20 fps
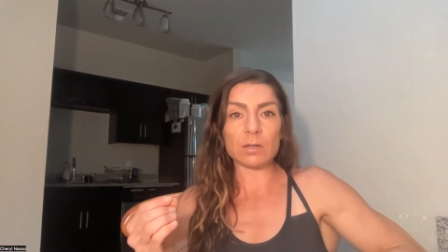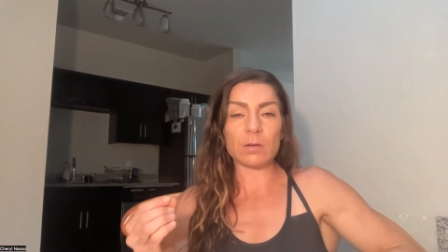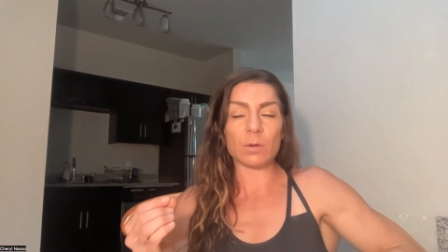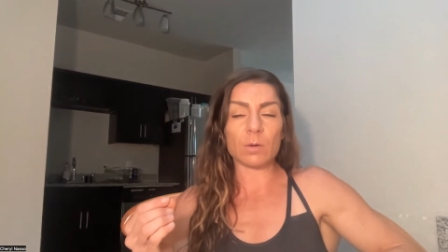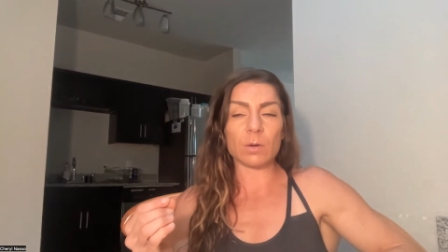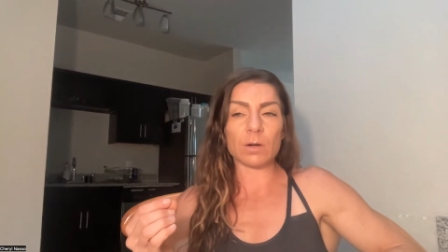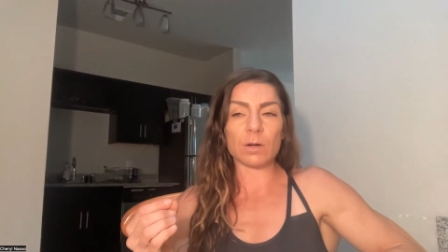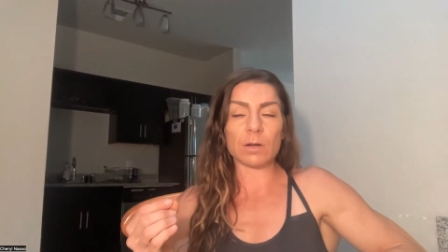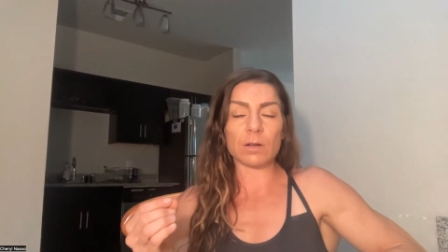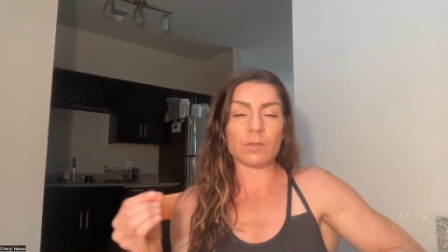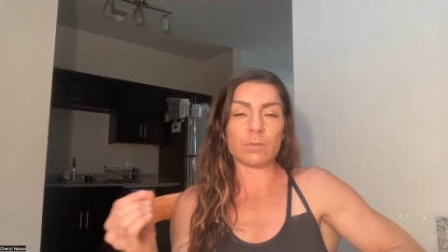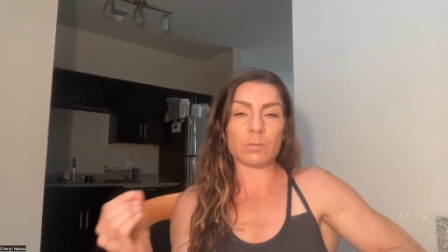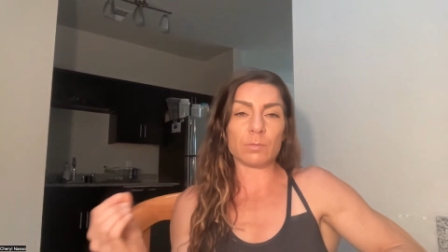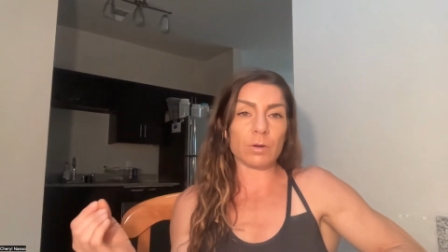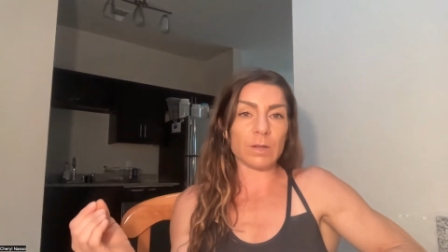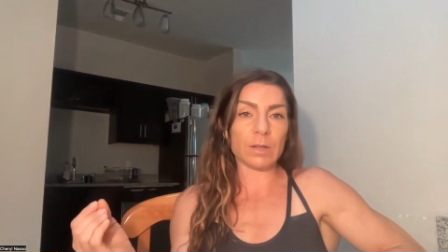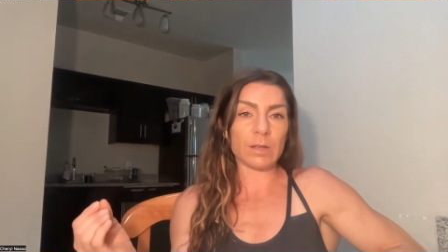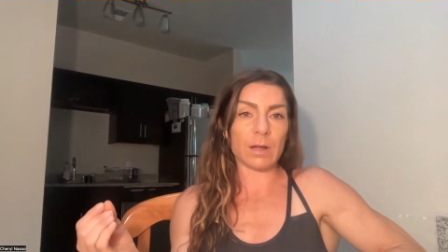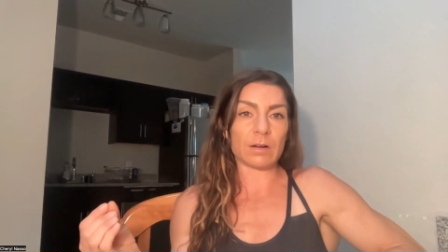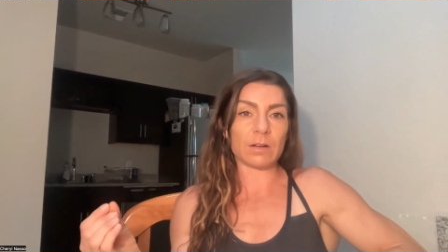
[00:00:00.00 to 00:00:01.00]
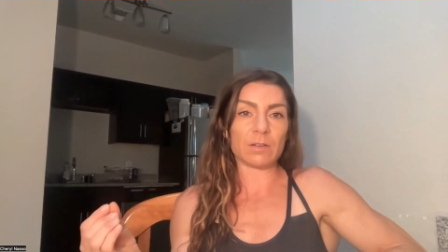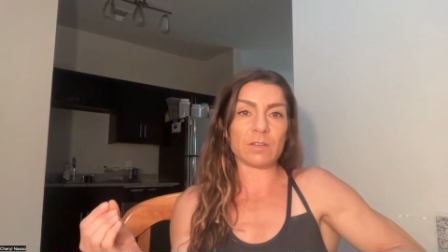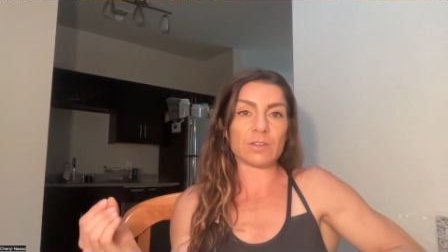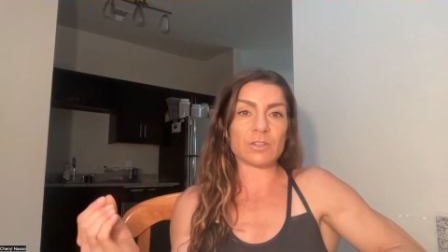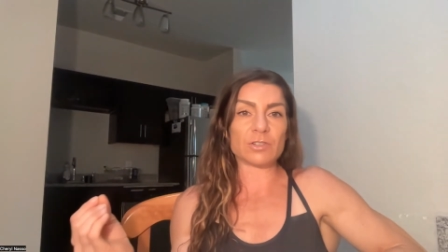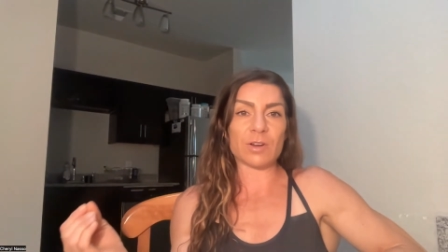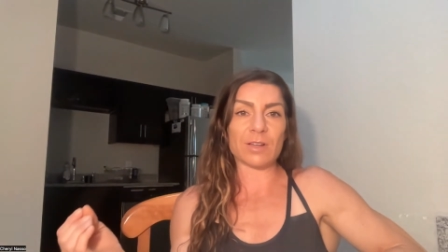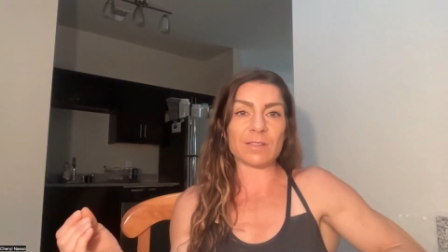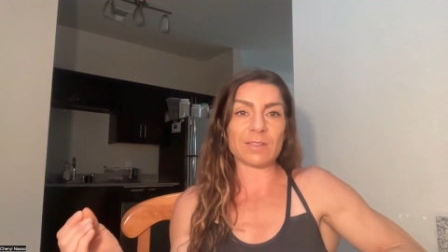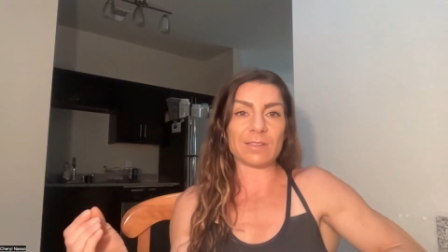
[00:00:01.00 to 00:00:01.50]
or because really honestly,
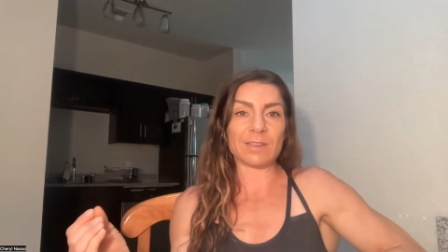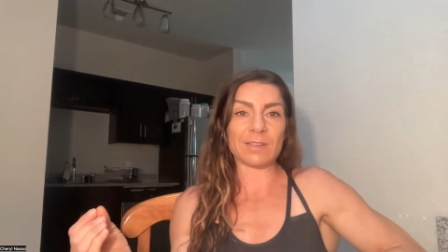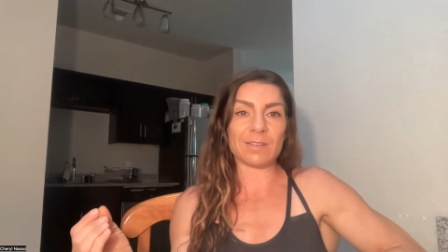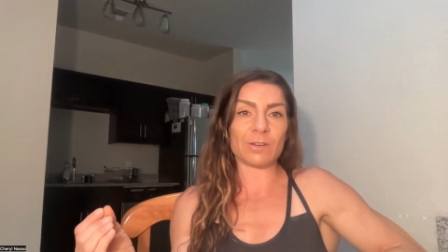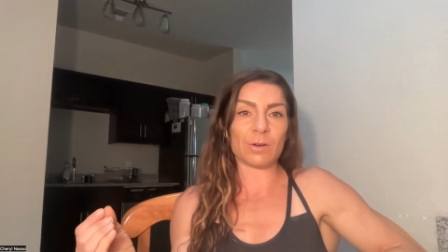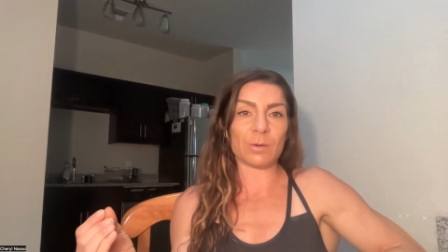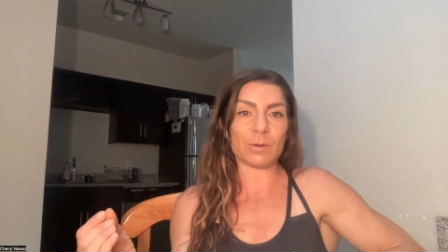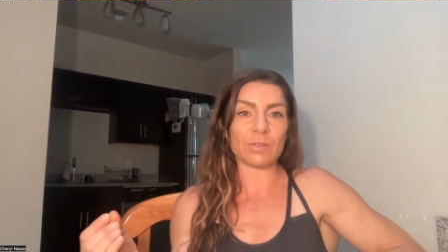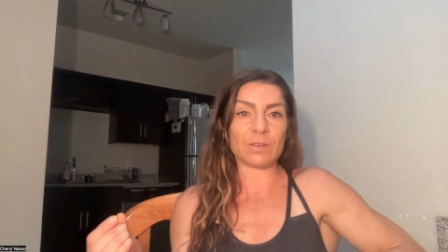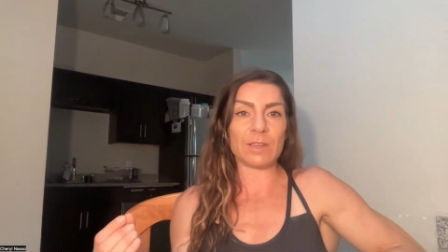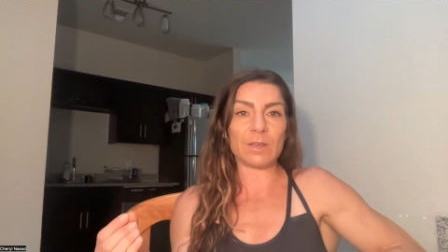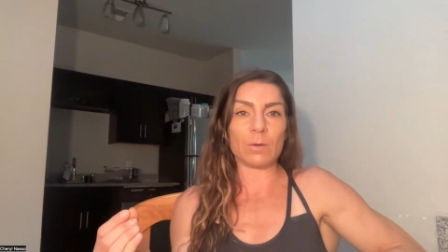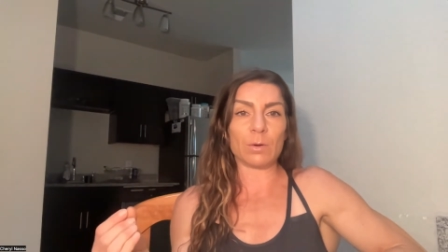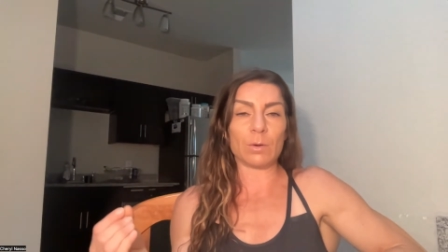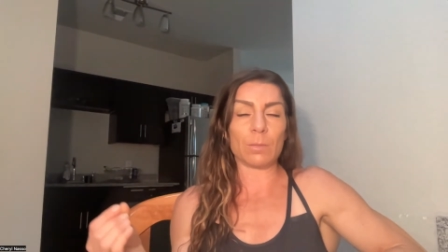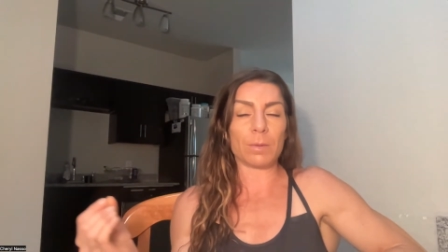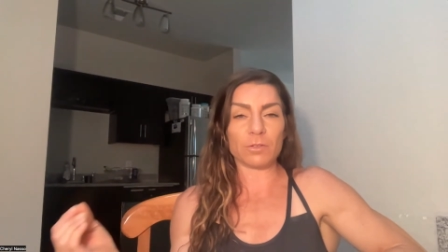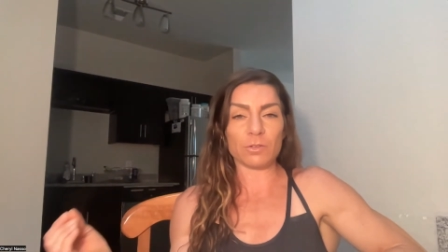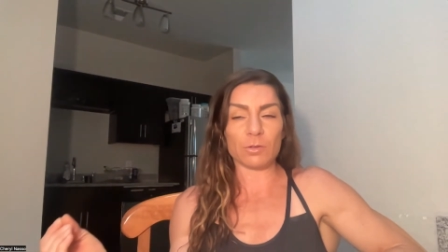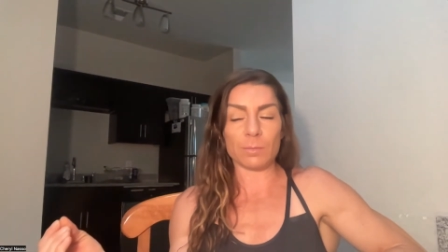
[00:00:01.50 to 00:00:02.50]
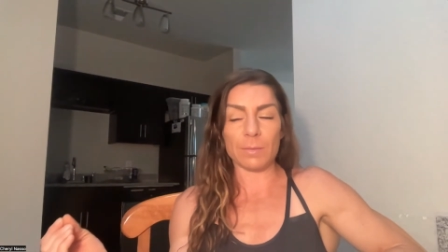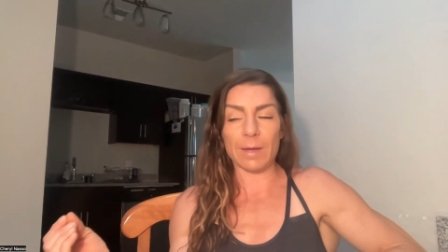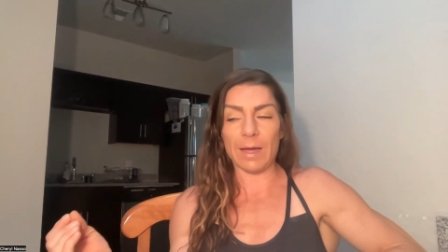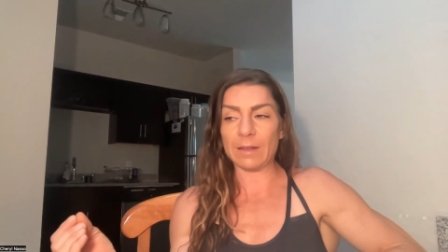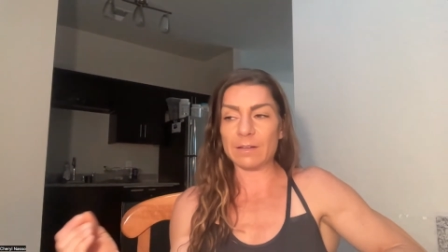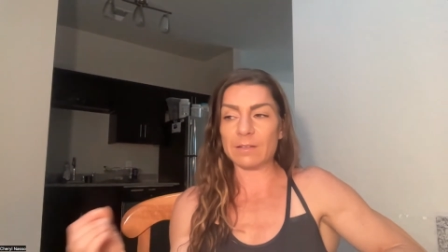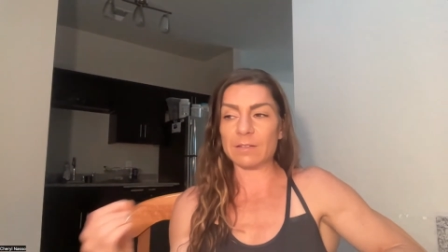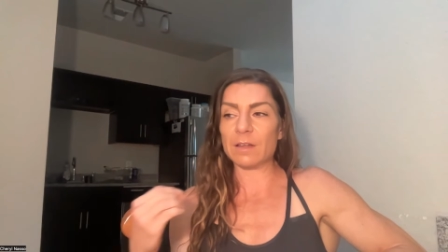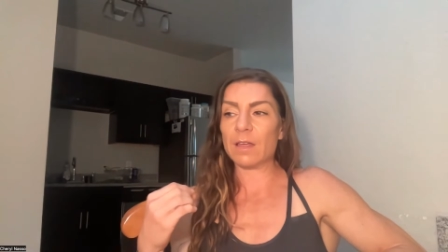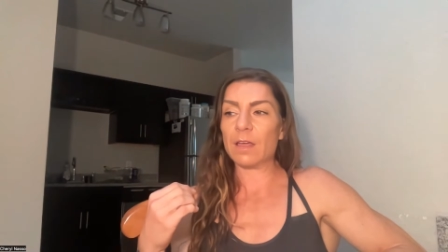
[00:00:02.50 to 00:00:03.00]
strength doesn't always equal muscle
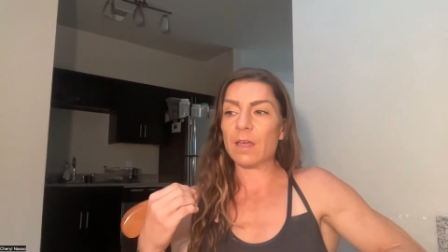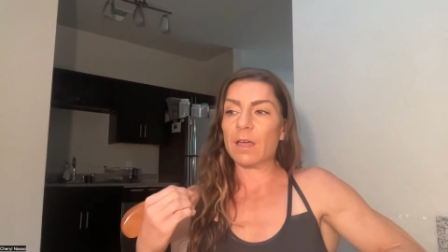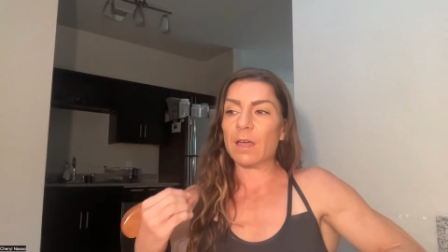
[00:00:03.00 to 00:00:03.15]
mass.